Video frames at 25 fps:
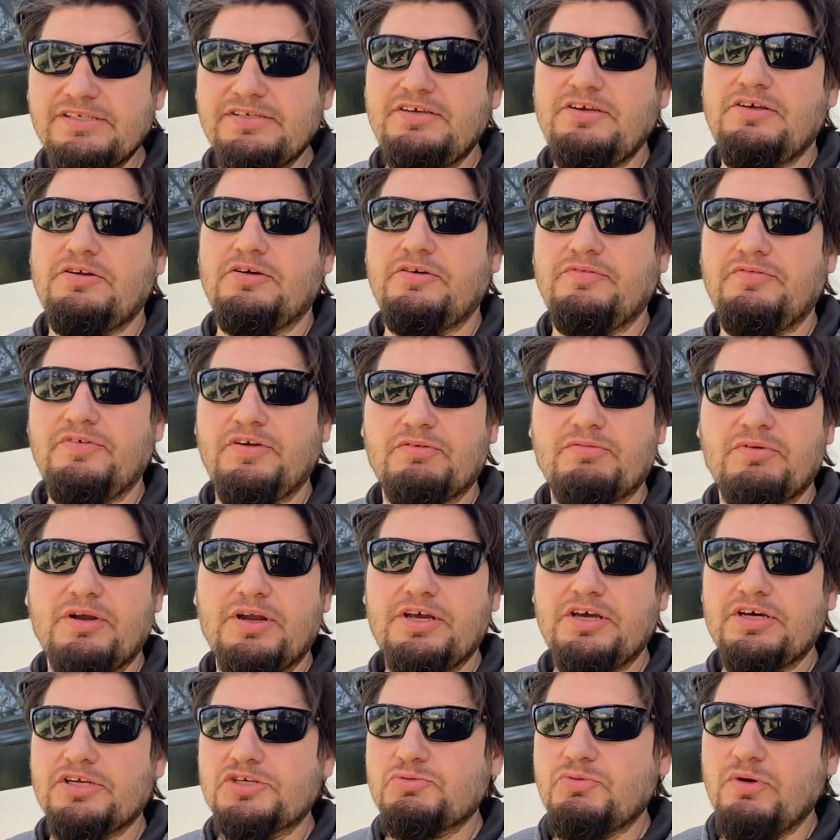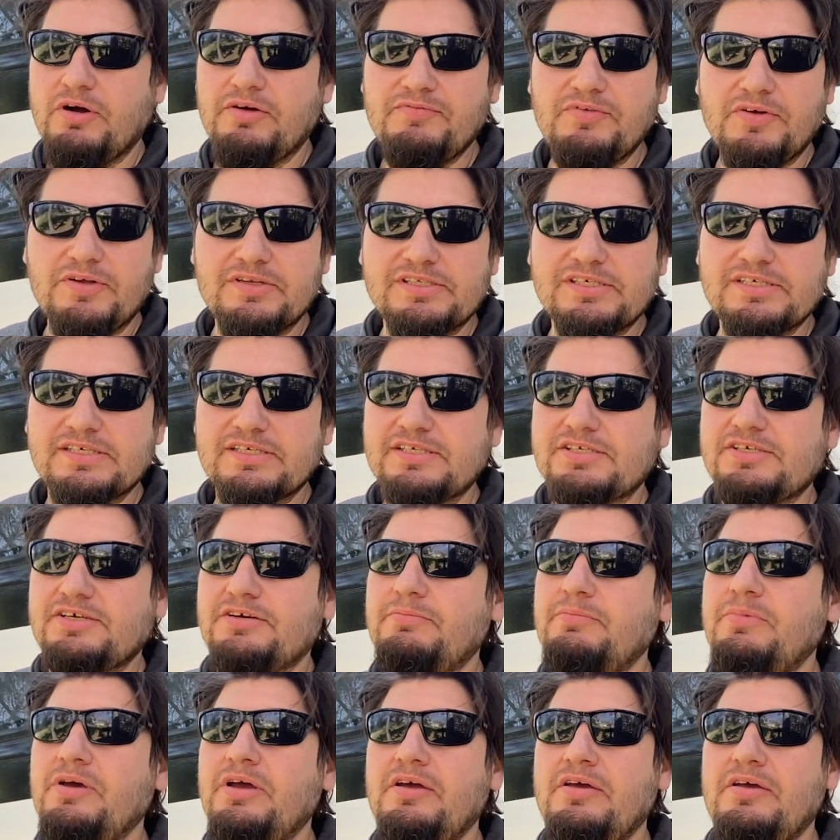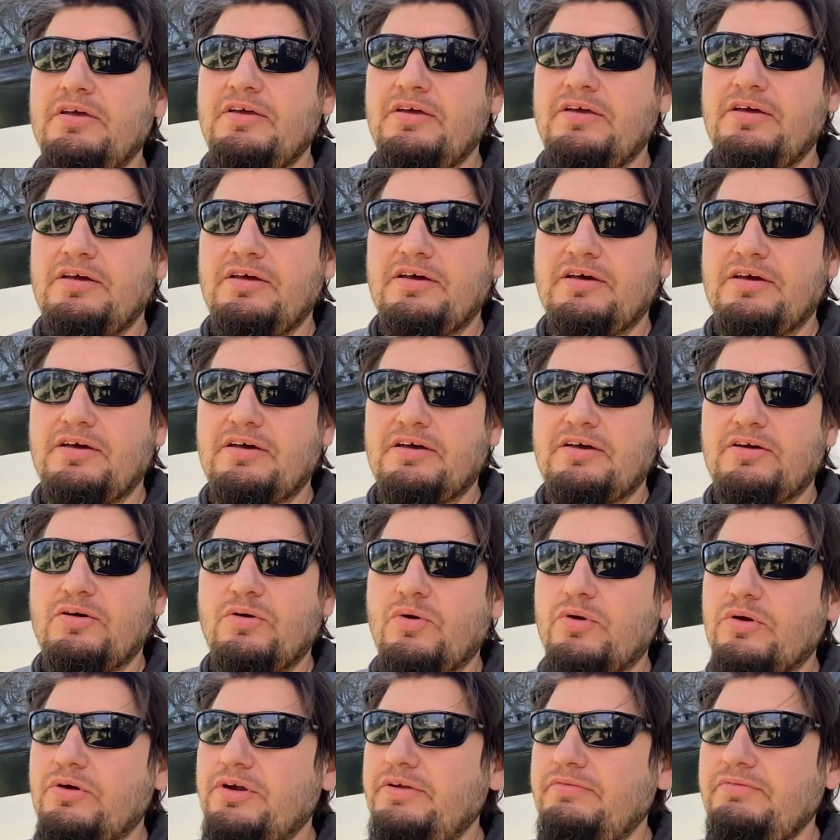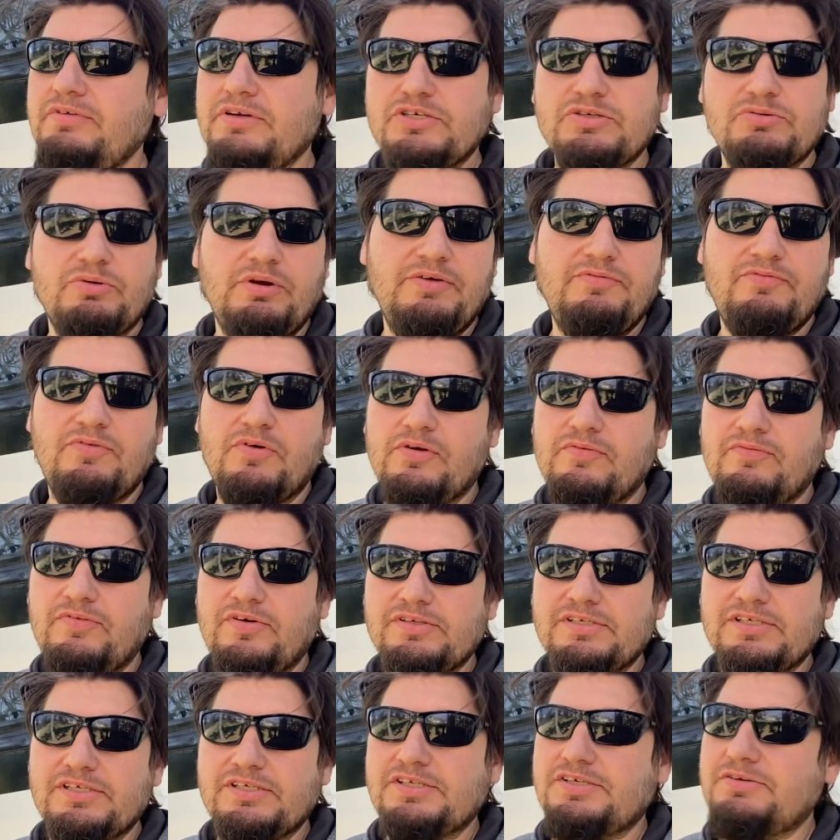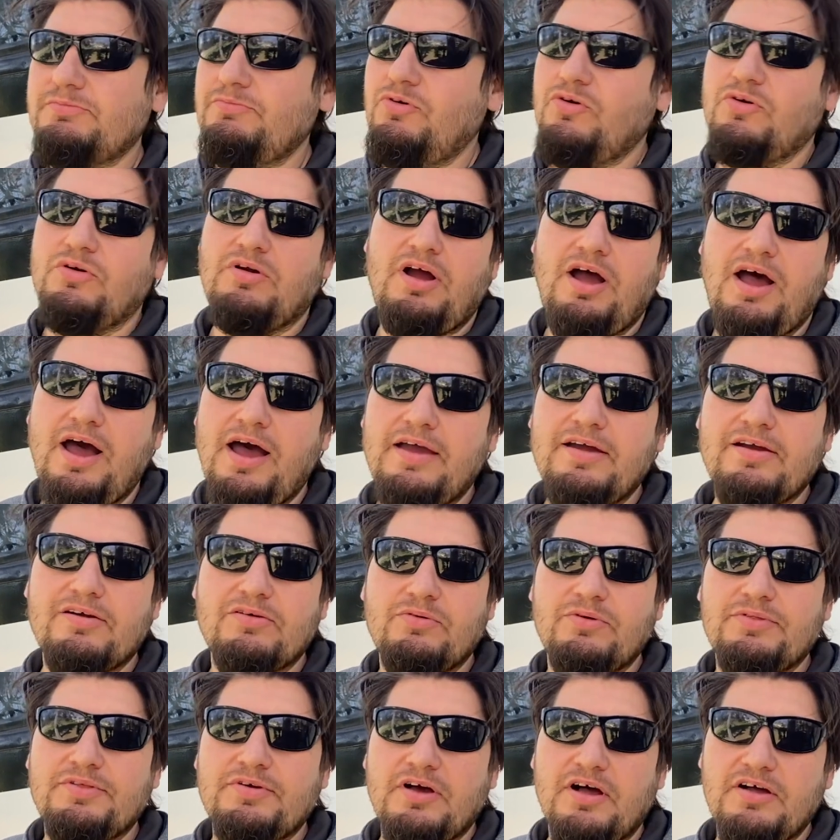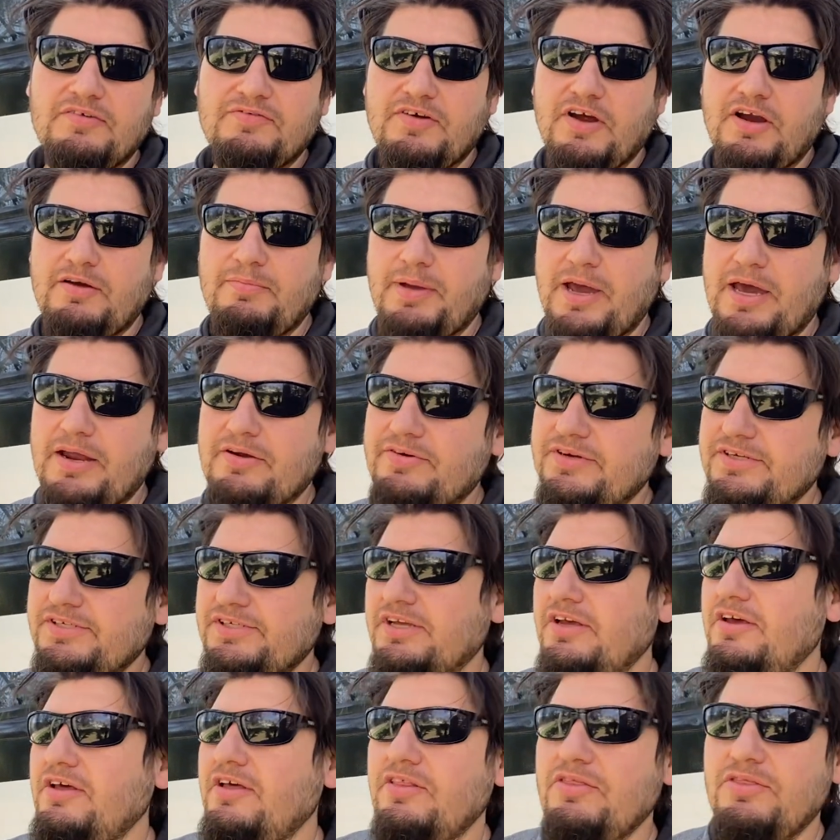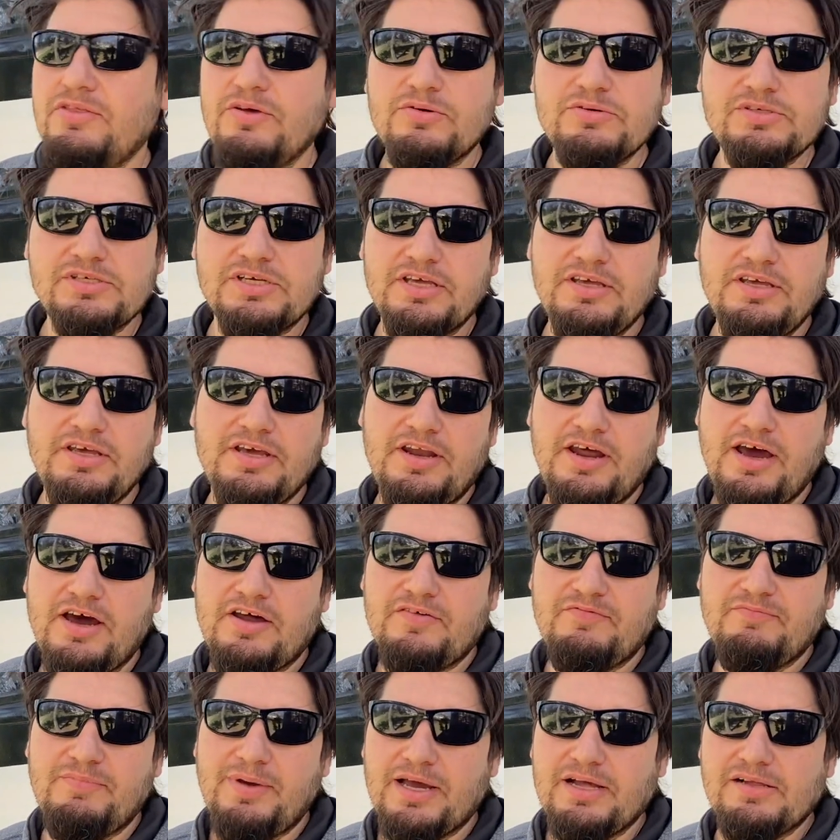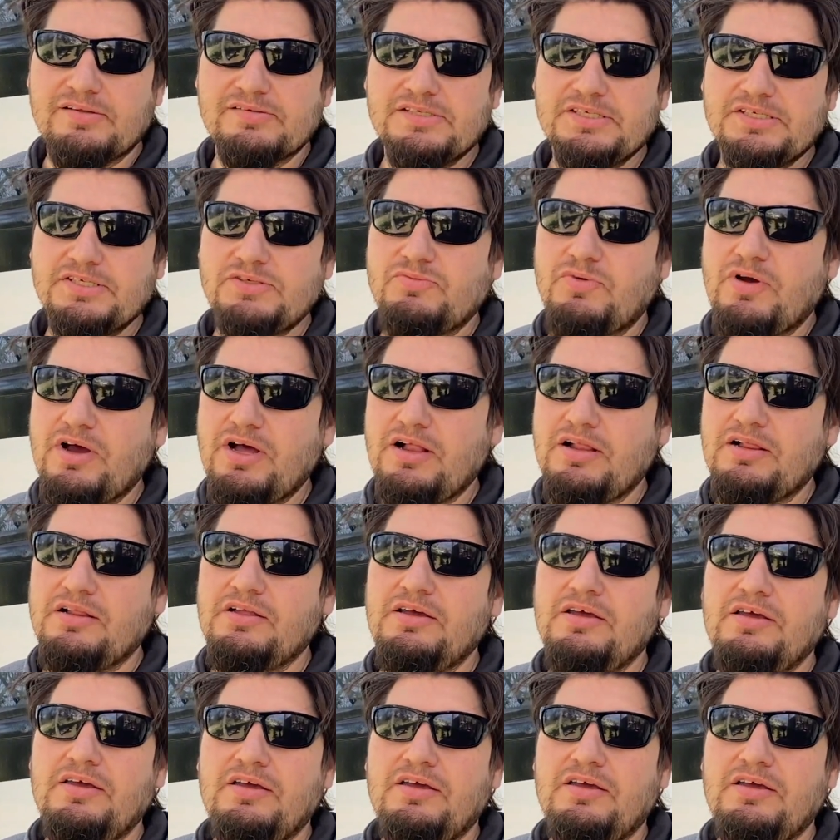You know, if you're running a 12-volt system or even a 24-volt system or higher with golf cart batteries, those can get out of balance as well.